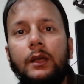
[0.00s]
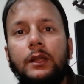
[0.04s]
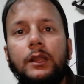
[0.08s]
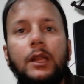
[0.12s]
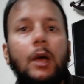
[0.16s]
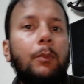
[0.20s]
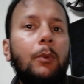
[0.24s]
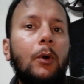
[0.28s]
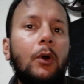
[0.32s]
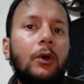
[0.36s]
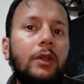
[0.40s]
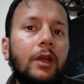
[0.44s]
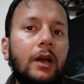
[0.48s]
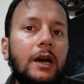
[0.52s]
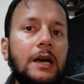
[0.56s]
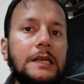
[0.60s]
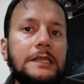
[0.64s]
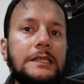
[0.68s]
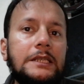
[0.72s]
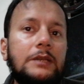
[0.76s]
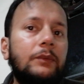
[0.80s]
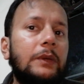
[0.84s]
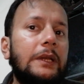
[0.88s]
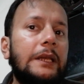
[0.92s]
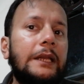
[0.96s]
The
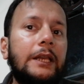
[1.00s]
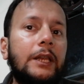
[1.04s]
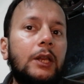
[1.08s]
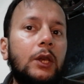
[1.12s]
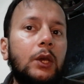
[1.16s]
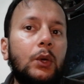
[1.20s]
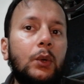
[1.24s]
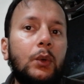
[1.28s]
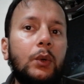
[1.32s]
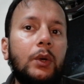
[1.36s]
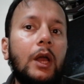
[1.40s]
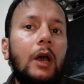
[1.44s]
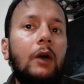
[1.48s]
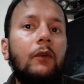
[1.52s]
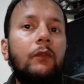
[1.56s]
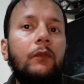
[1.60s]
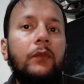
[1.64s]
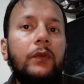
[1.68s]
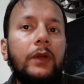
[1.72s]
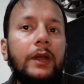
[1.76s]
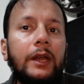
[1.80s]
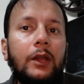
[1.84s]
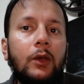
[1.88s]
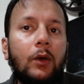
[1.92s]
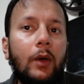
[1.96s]
podcast will include
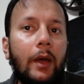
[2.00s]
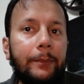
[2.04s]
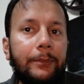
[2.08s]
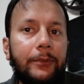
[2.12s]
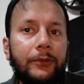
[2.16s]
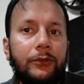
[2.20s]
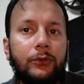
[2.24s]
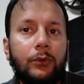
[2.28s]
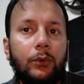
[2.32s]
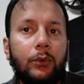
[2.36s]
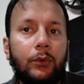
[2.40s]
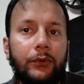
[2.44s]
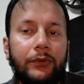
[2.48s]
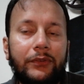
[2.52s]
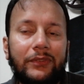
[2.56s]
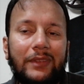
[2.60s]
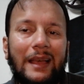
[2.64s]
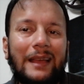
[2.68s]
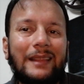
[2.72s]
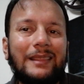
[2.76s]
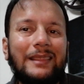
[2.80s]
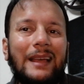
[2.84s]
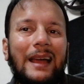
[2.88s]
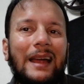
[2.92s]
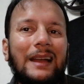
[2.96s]
video episodes
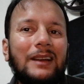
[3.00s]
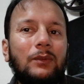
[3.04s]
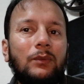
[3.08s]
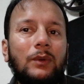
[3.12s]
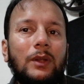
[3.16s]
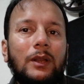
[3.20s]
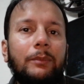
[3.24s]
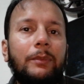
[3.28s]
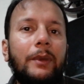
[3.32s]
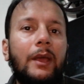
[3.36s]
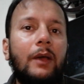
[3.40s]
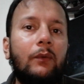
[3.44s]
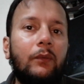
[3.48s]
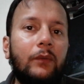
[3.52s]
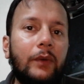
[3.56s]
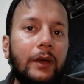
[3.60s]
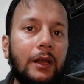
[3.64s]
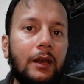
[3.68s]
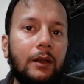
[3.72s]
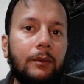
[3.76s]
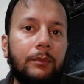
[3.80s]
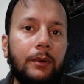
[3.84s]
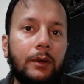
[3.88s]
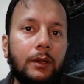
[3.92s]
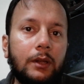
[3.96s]
that will be
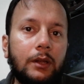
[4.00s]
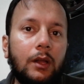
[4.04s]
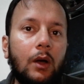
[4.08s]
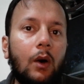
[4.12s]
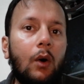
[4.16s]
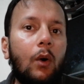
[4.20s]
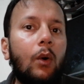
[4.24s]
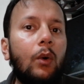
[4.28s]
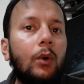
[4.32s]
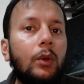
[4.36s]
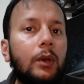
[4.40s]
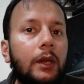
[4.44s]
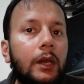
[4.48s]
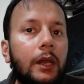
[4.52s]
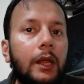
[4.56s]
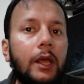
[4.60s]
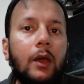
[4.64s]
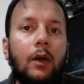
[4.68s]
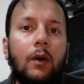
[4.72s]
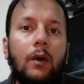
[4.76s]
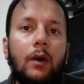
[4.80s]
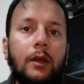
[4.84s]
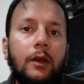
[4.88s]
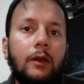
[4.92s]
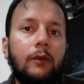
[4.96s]
available only
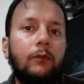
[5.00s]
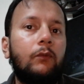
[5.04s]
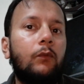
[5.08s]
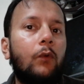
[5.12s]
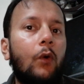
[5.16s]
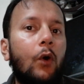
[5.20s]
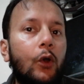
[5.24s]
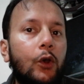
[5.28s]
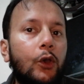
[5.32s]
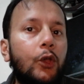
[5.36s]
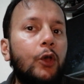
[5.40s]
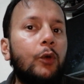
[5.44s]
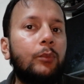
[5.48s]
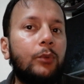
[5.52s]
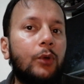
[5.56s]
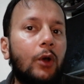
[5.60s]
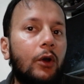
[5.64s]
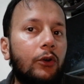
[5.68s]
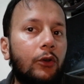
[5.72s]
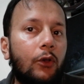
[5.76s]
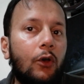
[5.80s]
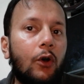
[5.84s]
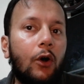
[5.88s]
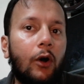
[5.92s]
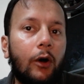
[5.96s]
on
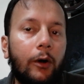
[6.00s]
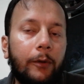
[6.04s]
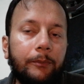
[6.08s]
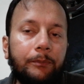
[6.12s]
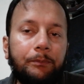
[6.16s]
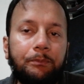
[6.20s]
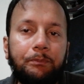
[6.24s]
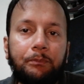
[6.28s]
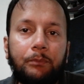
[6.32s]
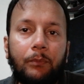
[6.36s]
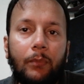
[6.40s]
volume.com,